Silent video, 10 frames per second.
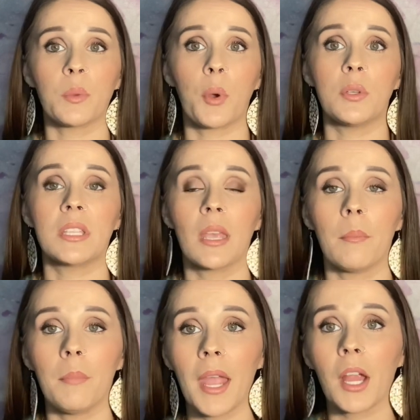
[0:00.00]
supposed to get
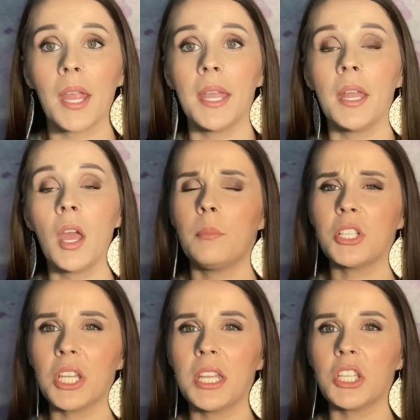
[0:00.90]
married, but
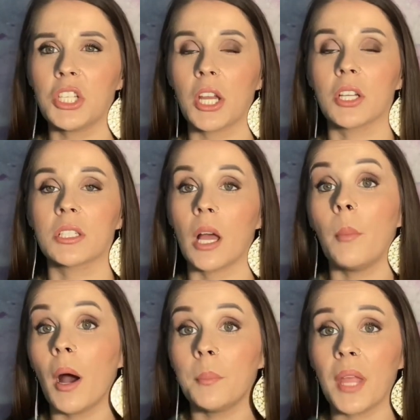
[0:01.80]
she did share some
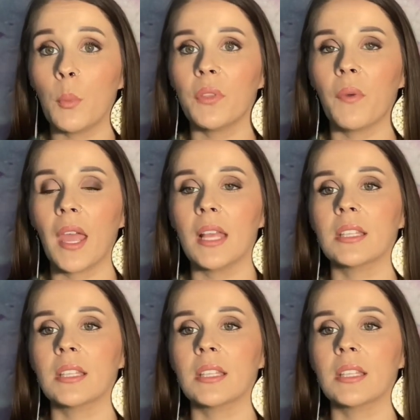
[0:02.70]
update with fans,